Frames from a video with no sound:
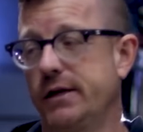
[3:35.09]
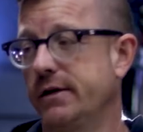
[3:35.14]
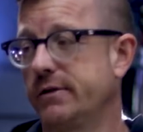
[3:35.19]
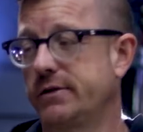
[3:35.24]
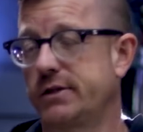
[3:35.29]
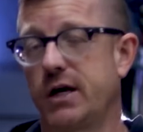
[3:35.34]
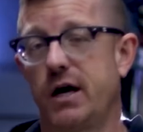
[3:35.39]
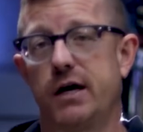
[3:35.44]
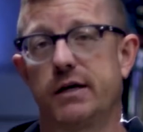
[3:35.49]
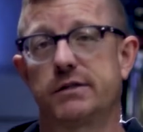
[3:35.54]
you know,
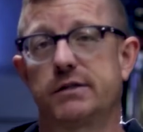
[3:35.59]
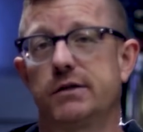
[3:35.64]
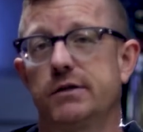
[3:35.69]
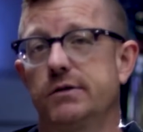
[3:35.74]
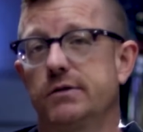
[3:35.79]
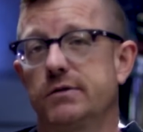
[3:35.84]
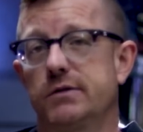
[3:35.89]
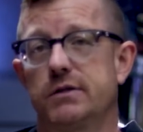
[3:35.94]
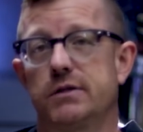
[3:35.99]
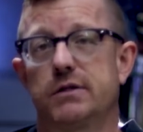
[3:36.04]
toss
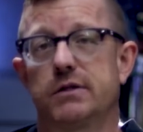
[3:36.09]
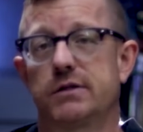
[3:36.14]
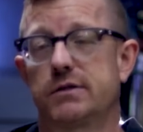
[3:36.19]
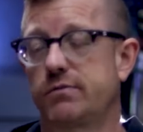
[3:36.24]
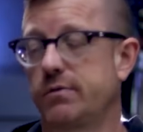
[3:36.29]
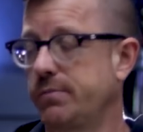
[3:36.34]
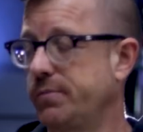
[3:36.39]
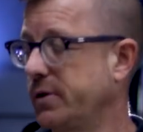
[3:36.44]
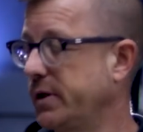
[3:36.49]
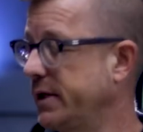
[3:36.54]
those and
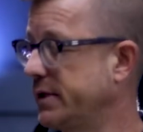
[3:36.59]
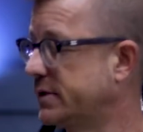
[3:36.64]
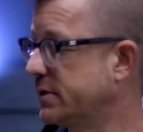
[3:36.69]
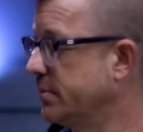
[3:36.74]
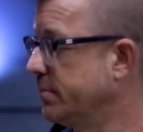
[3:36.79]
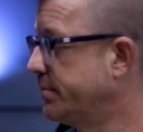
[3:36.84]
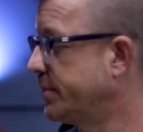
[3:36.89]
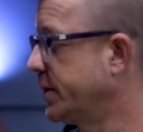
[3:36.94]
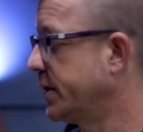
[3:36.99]
just replace them.